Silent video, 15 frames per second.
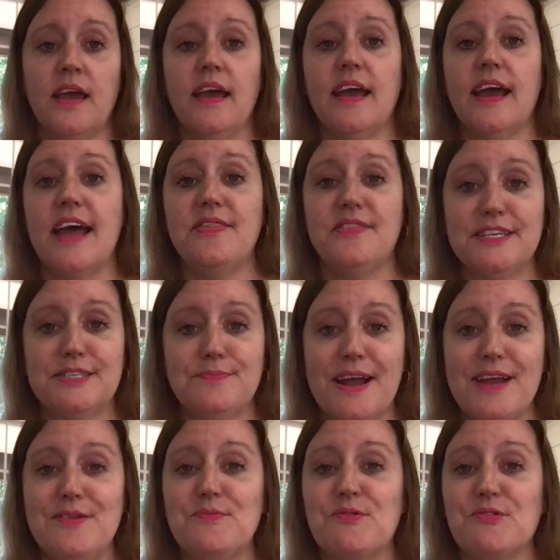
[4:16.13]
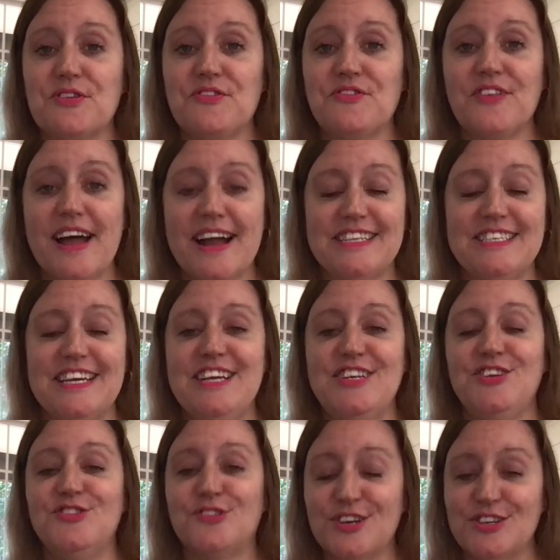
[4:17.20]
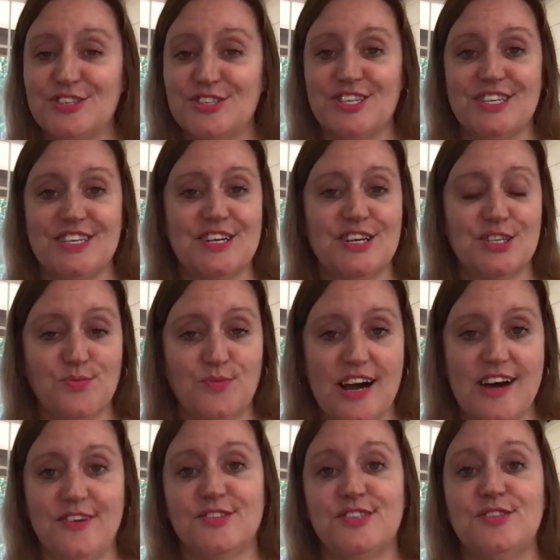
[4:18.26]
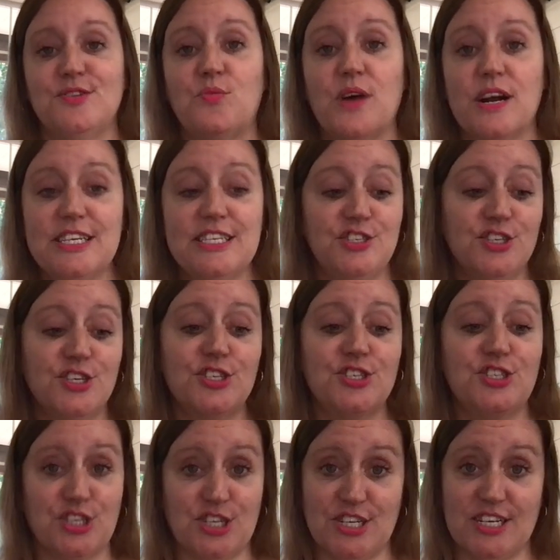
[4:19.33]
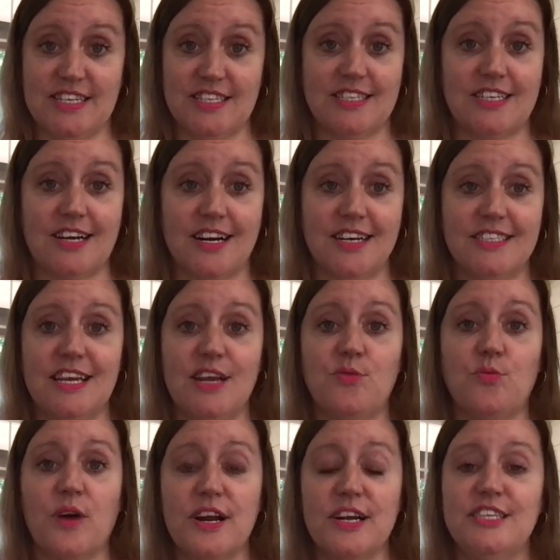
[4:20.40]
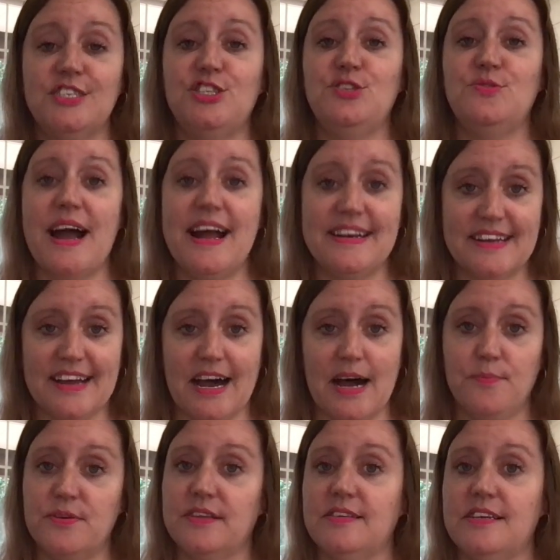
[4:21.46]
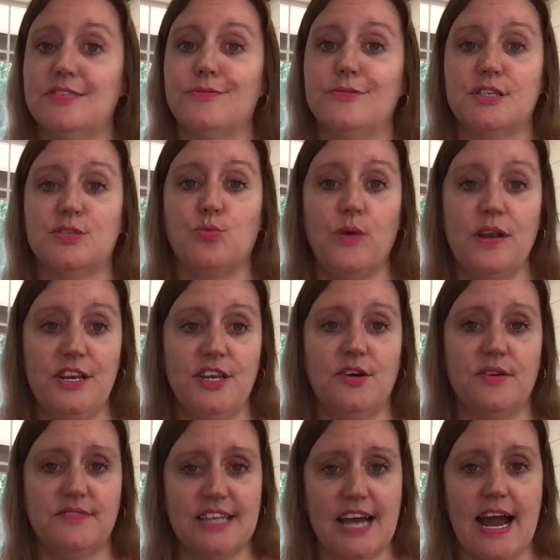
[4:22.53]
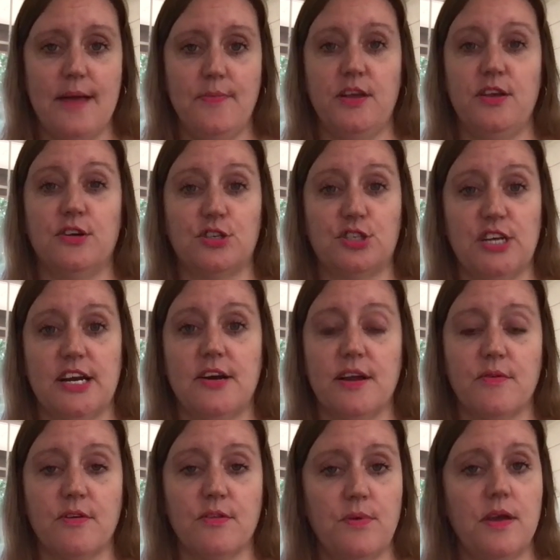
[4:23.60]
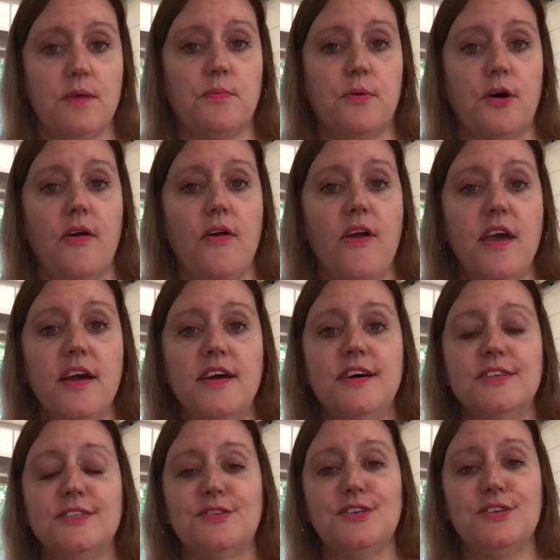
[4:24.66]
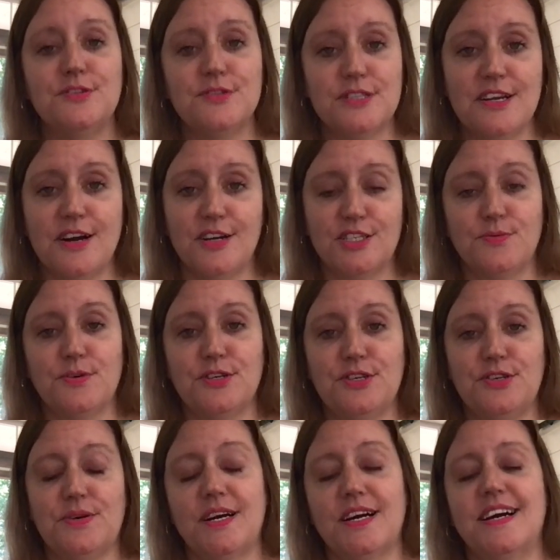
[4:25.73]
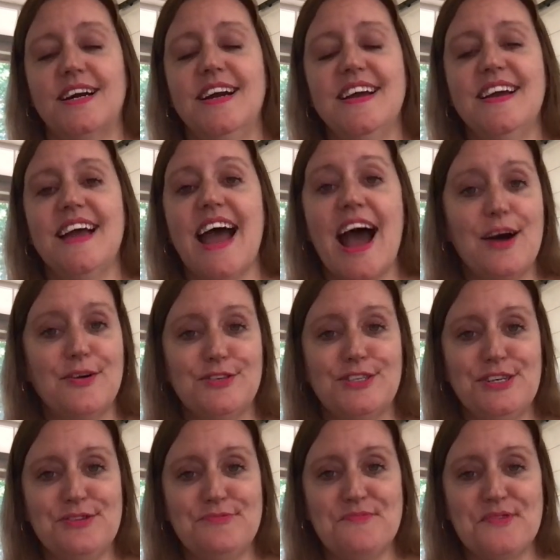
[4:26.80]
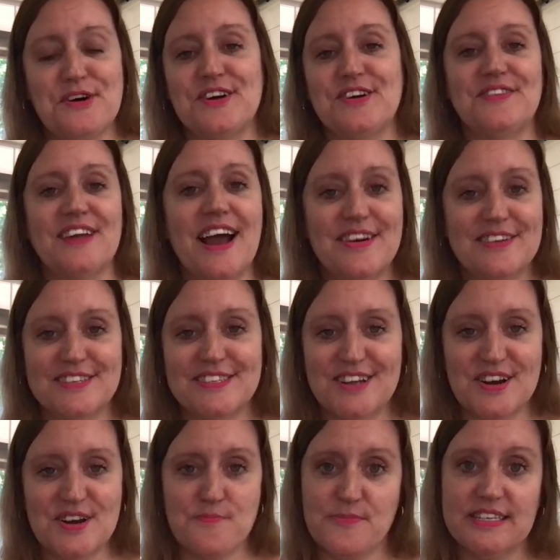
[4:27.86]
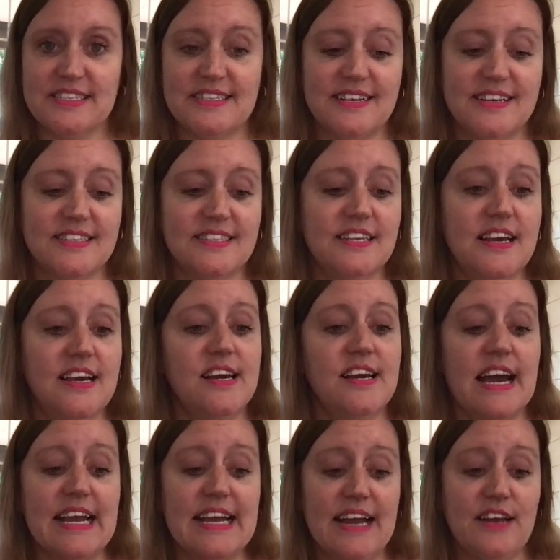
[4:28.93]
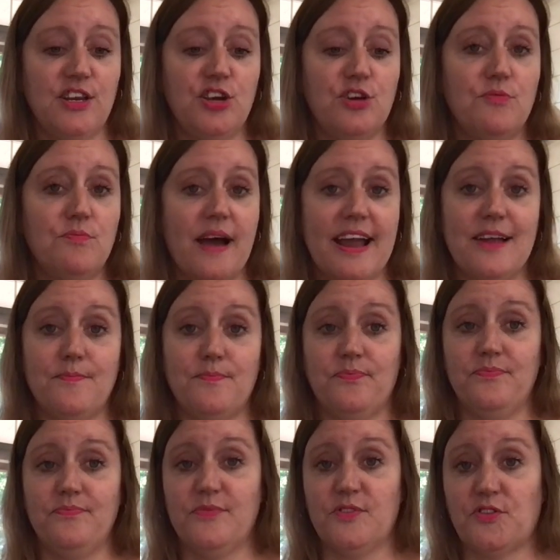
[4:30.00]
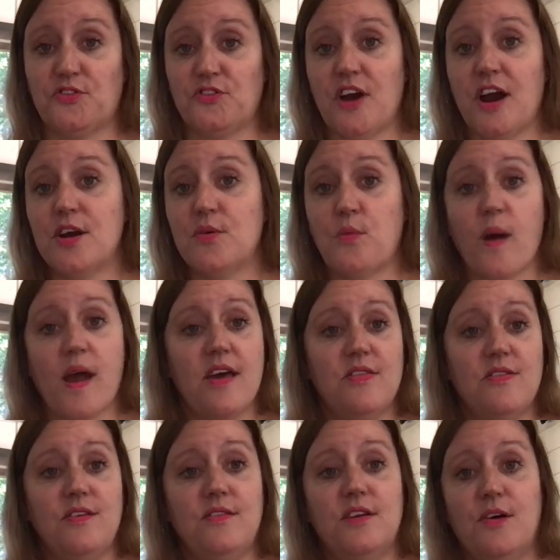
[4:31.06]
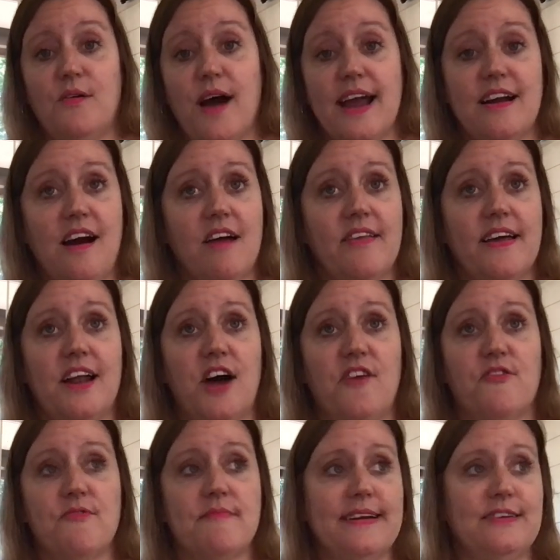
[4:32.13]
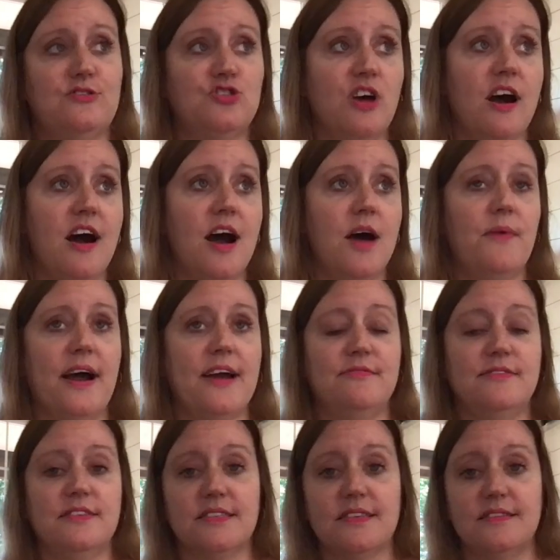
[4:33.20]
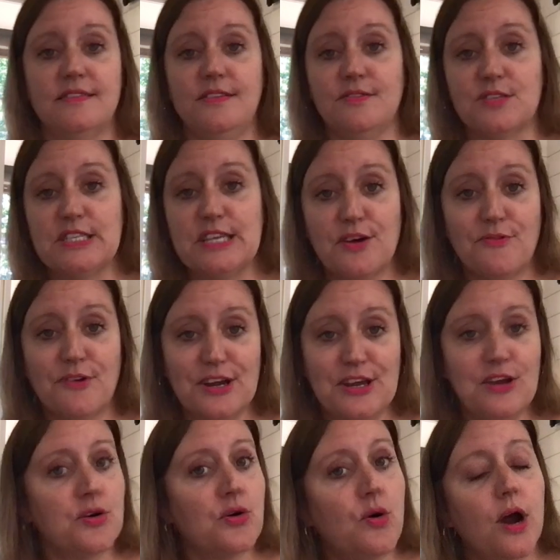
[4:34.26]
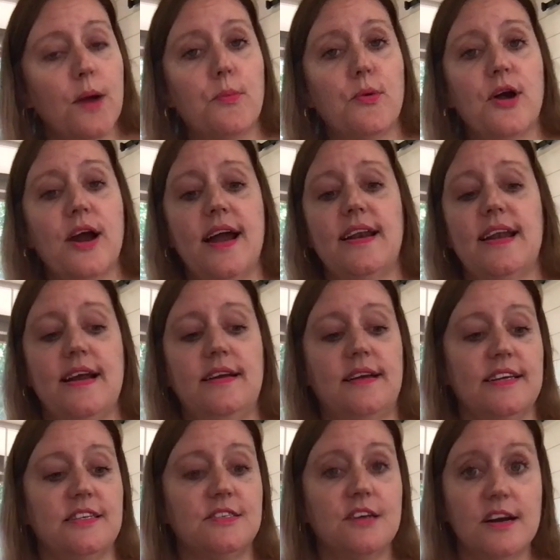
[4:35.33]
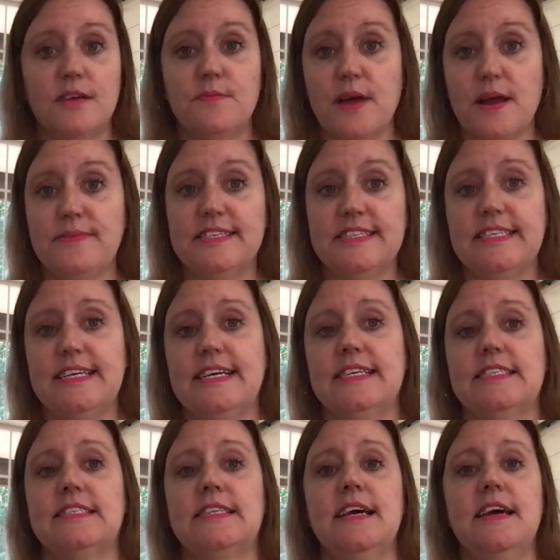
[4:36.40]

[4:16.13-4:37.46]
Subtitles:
And this might reflect in your journey as well. So where did your journey start and where did you end up, at least for this window of time that you're sharing with people? So to use the entrepreneur how-to book on how to start a business, again, you might start with, I got laid off from my job. I was sick of working in corporate and I started my business.